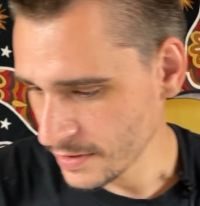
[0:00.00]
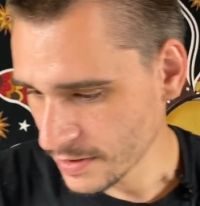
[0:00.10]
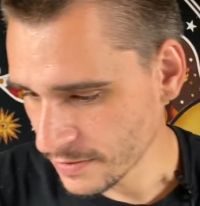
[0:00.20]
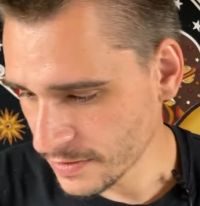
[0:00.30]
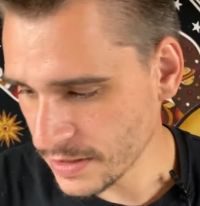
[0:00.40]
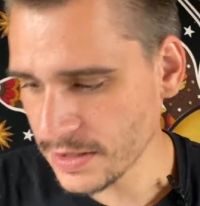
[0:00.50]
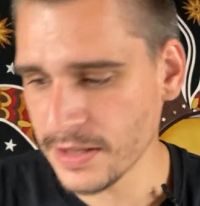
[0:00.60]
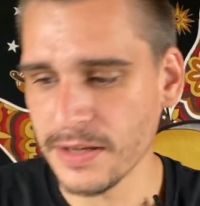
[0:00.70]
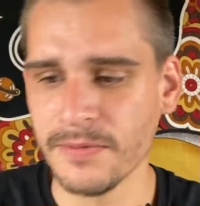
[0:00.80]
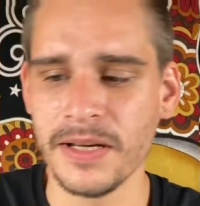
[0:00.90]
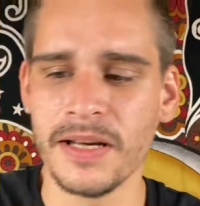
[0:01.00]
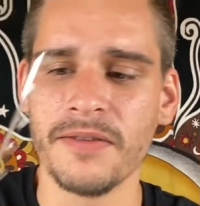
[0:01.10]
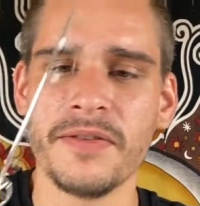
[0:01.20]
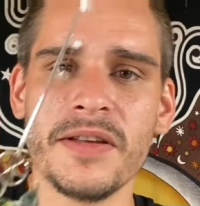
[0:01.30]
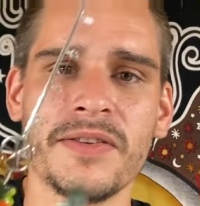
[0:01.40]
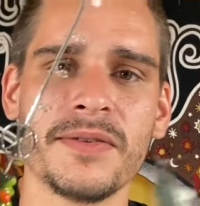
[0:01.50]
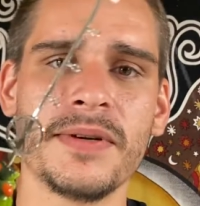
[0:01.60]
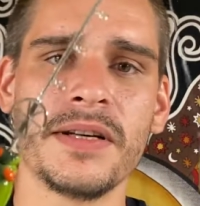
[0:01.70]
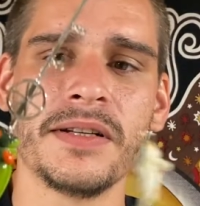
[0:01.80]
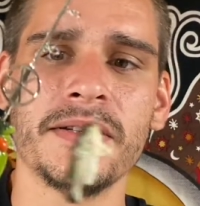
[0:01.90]
All right, and then we have this
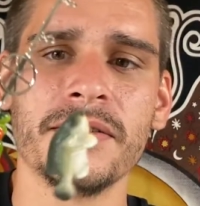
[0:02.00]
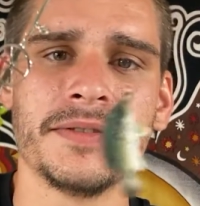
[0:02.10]
one.